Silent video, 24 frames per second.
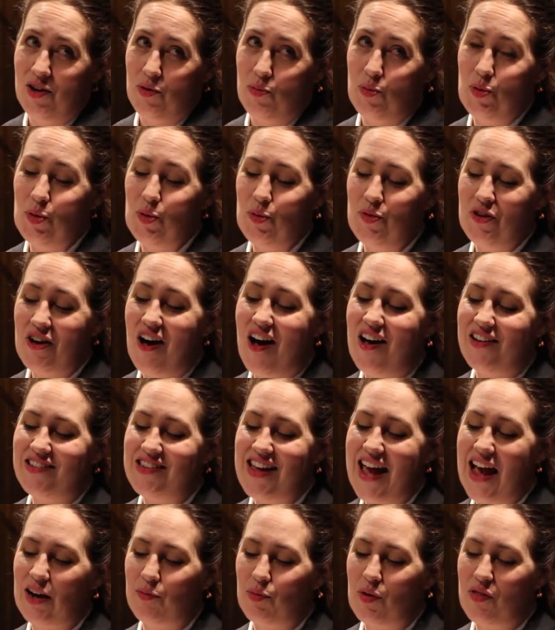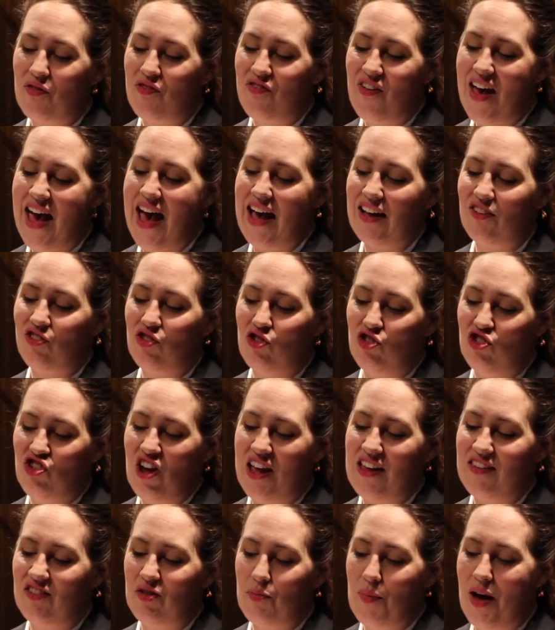Rude contact with facts
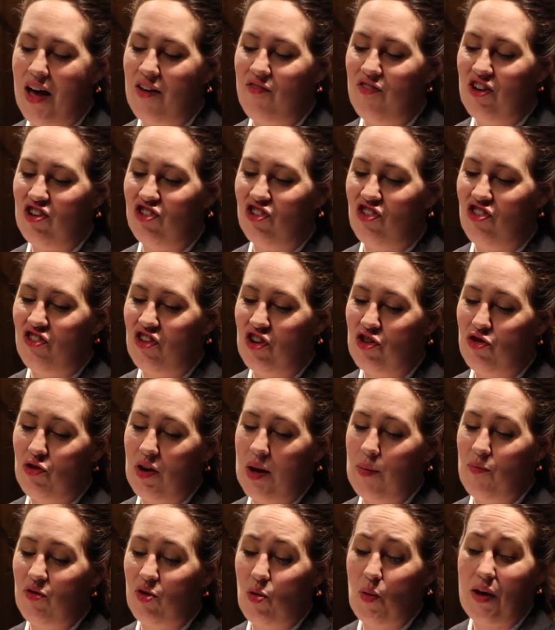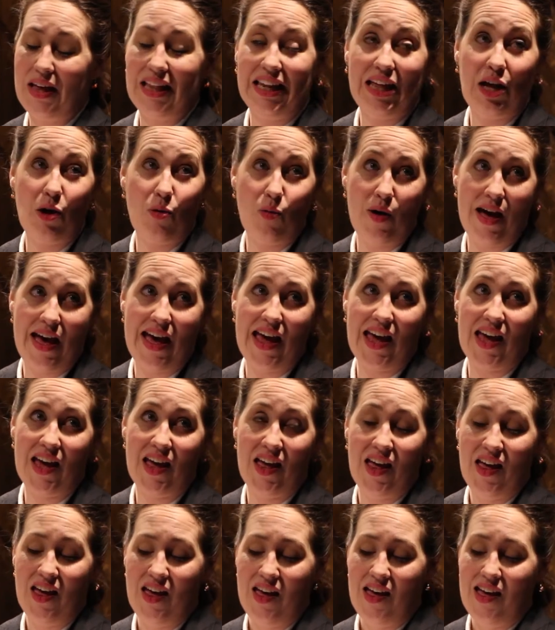chased my visions and dreams quickly away.
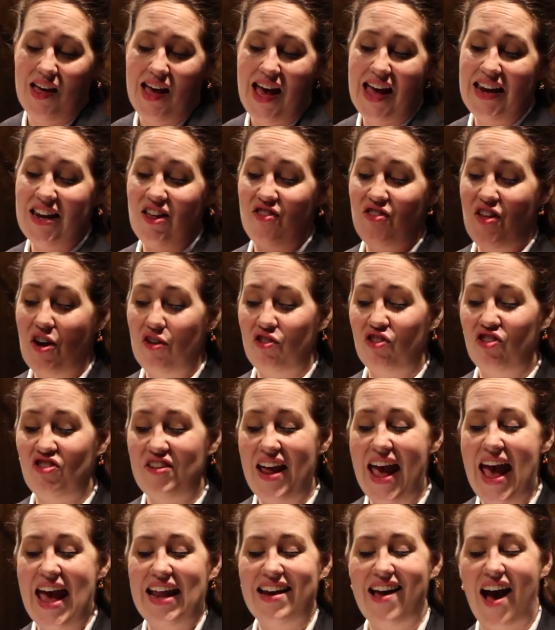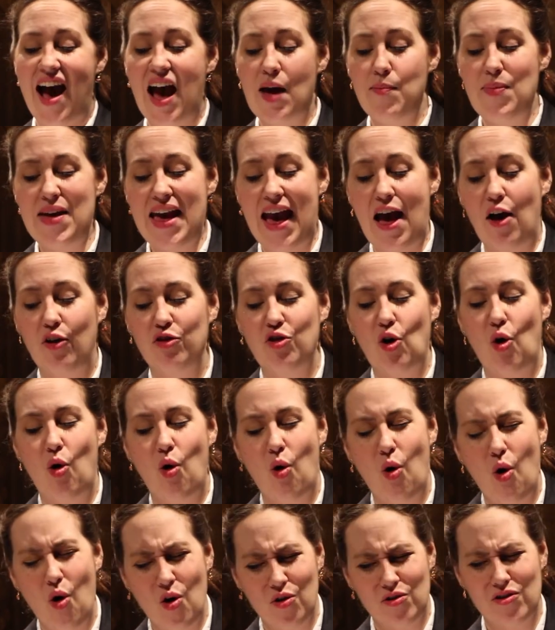And in their stead, I beheld the
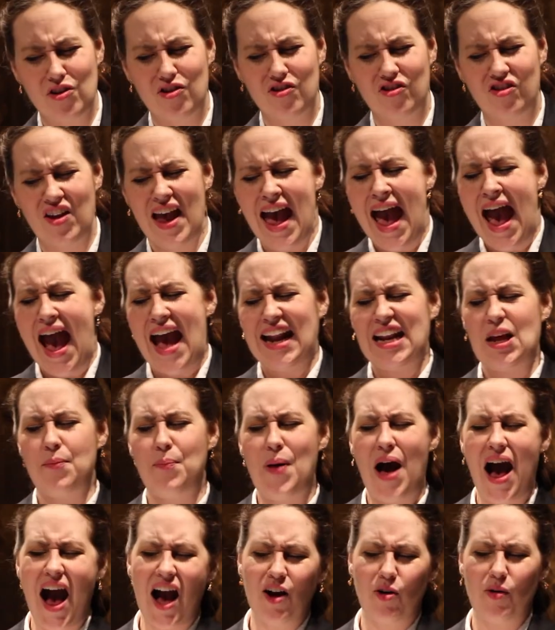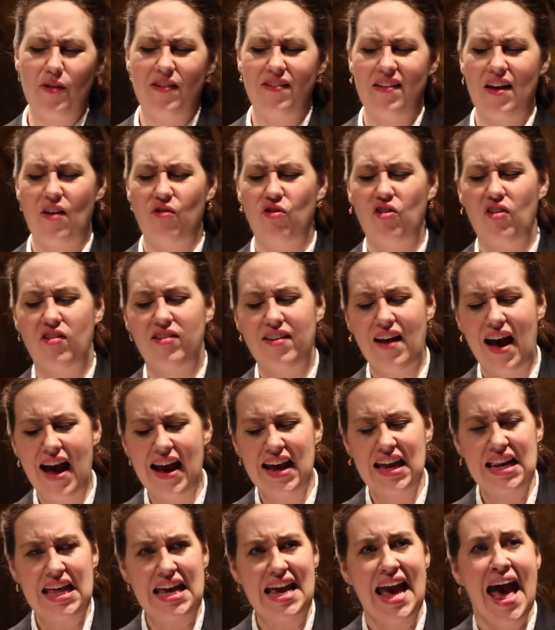horrors and hypocrisy of
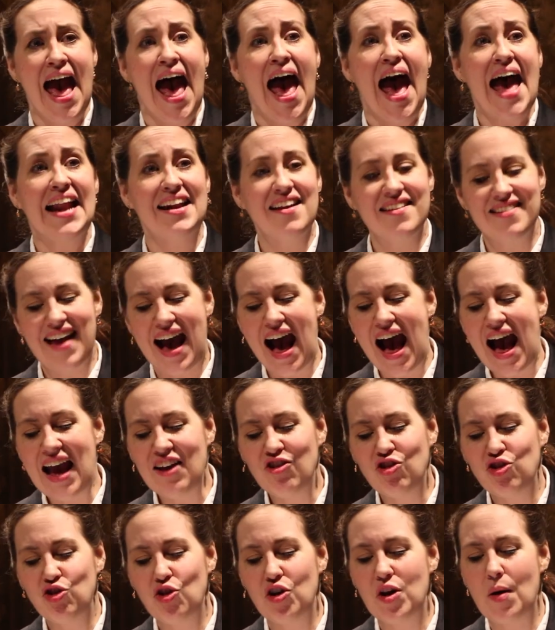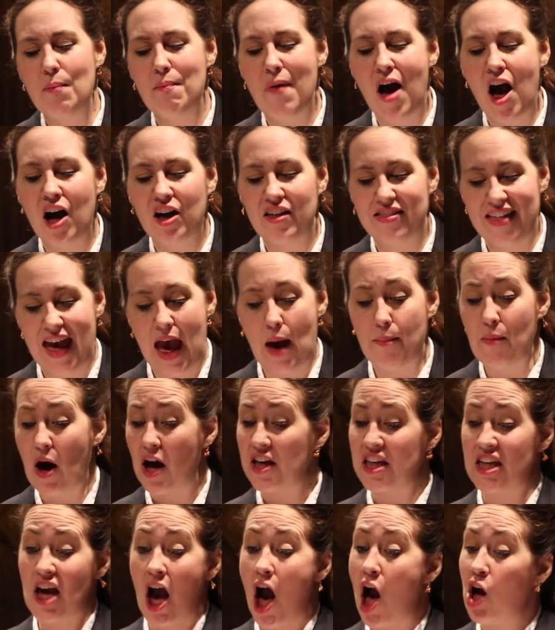society. And as I stood among them,
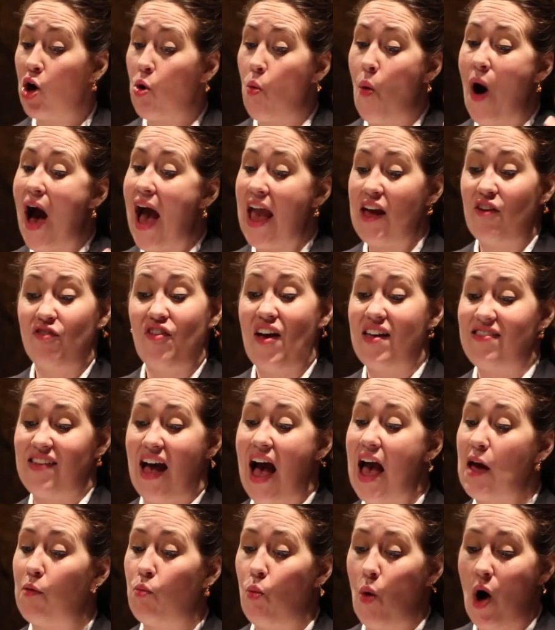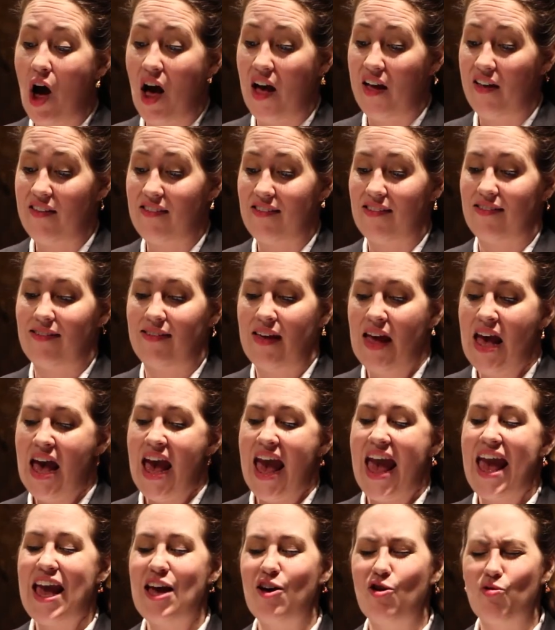a young wife as I was,
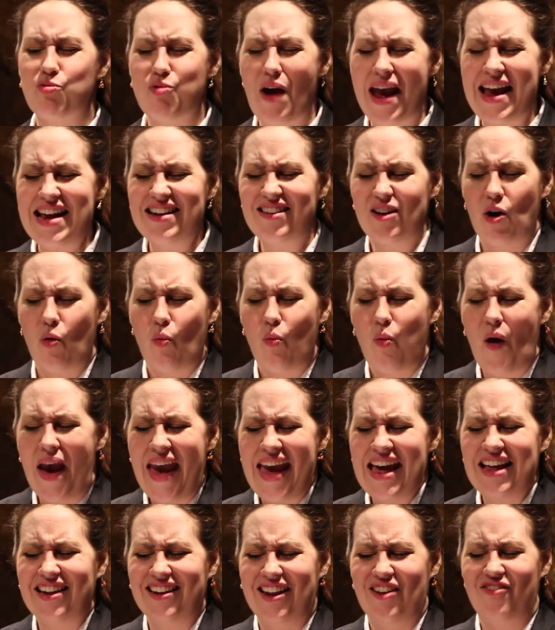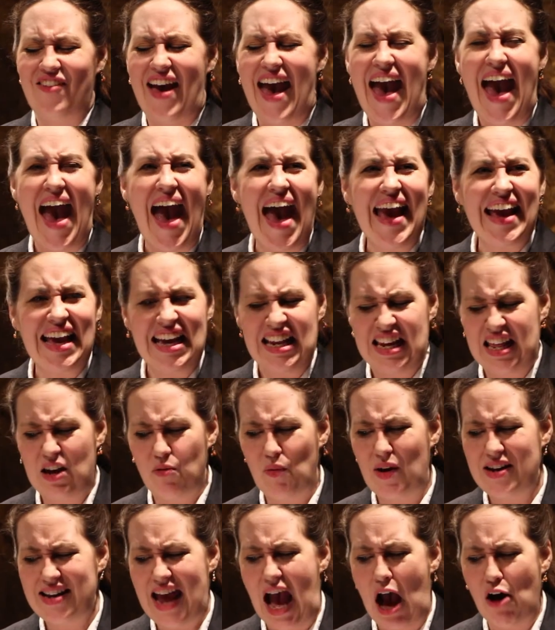a great wail of agony
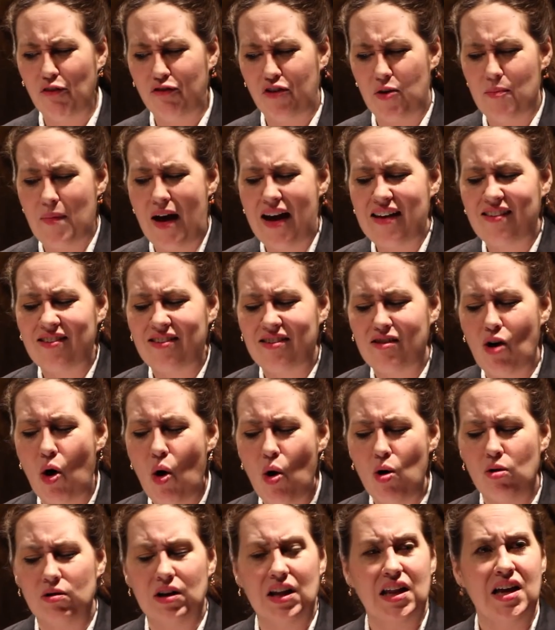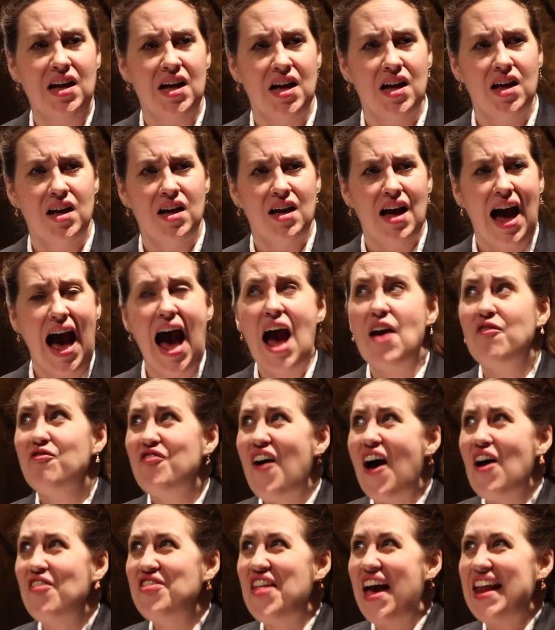went out from my soul. I
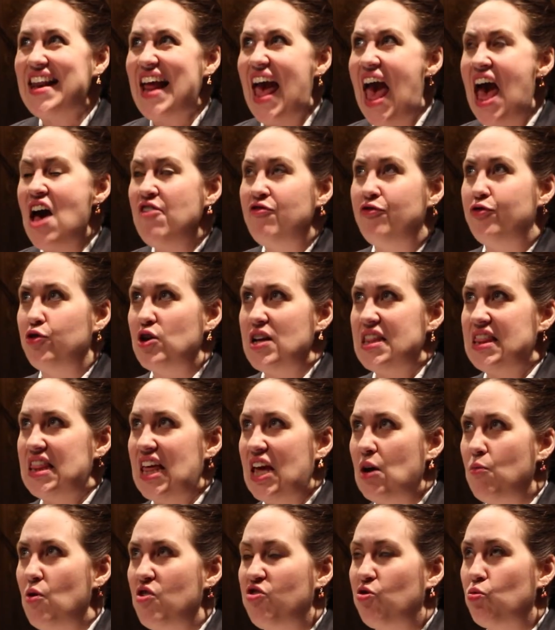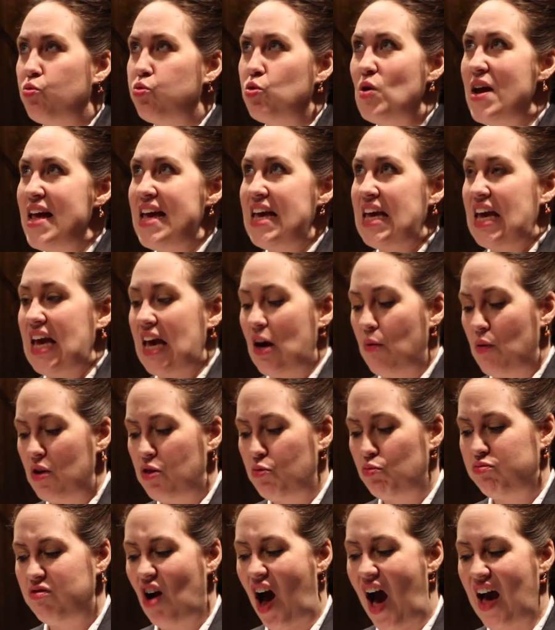found that everything was reeking with
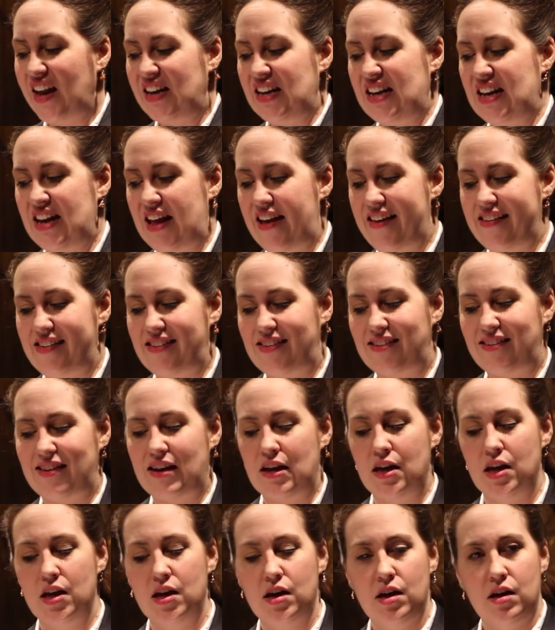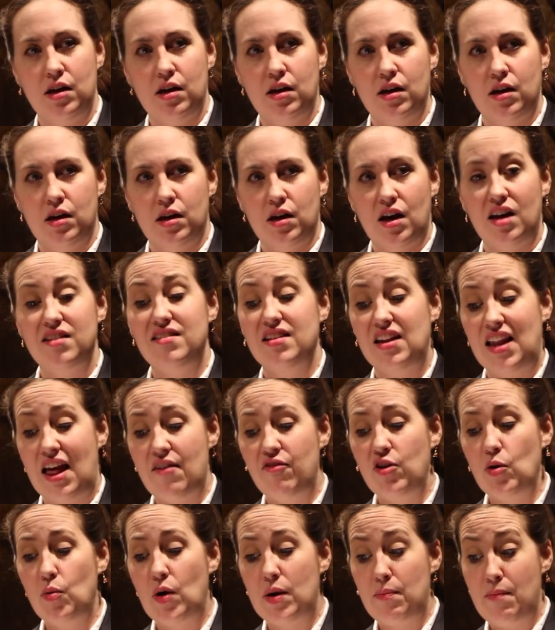rottenness. Until
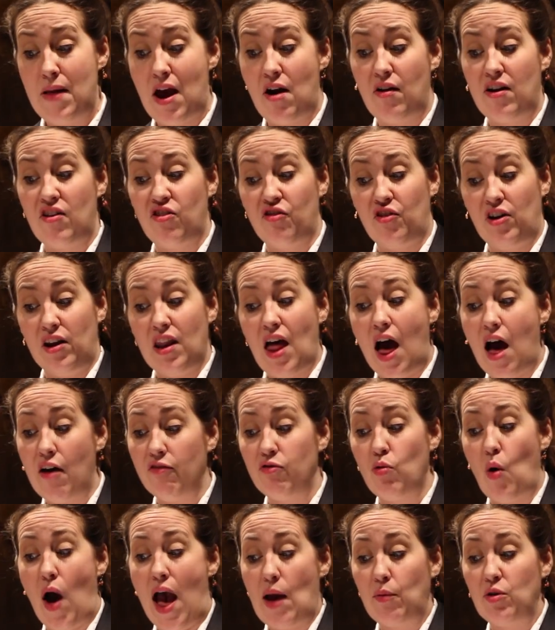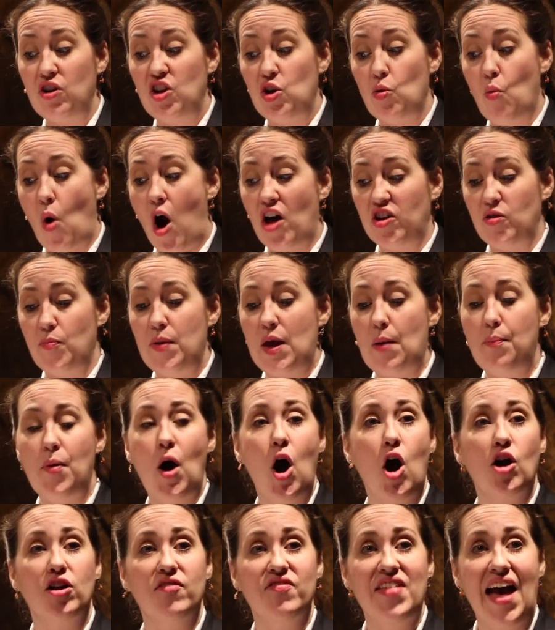everyone marries for love, why would you want to be a
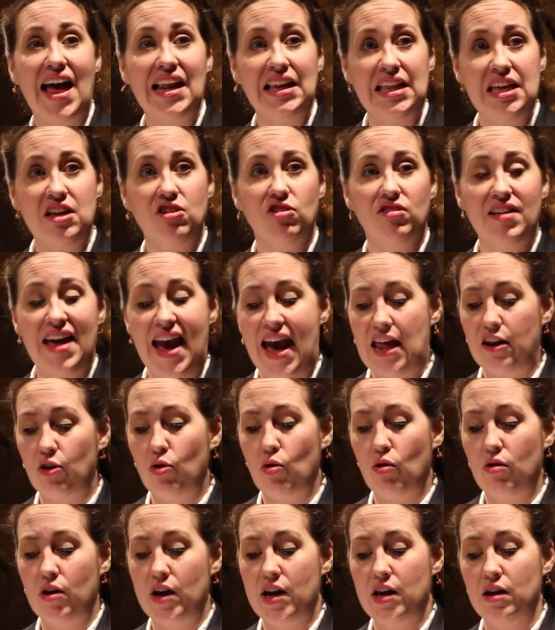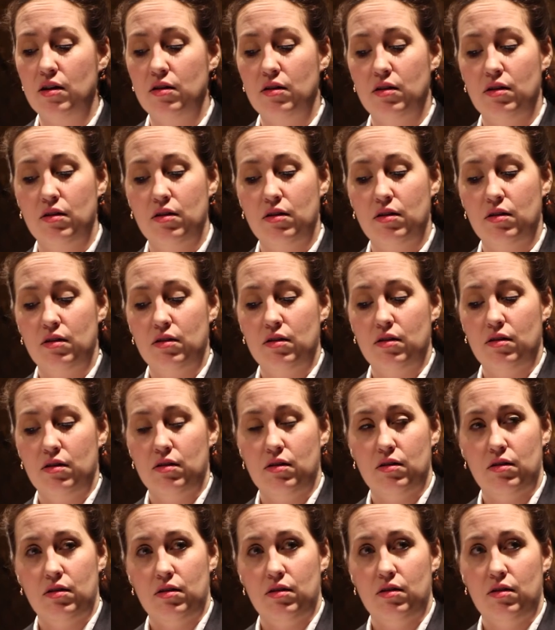part of that legal category?
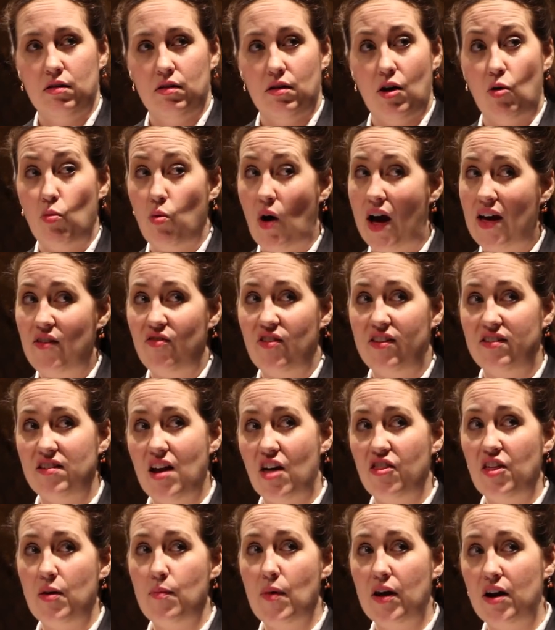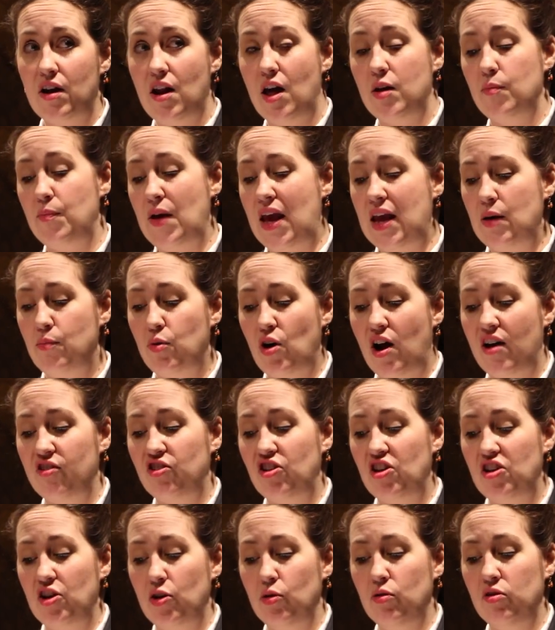A wife is nothing but an unpaid
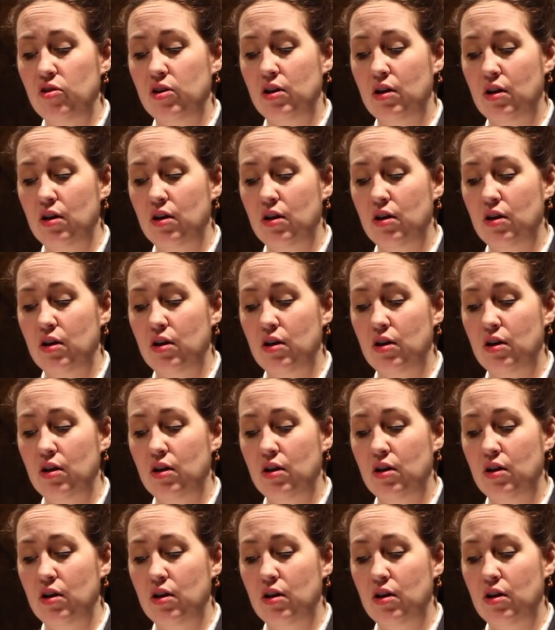prostitute.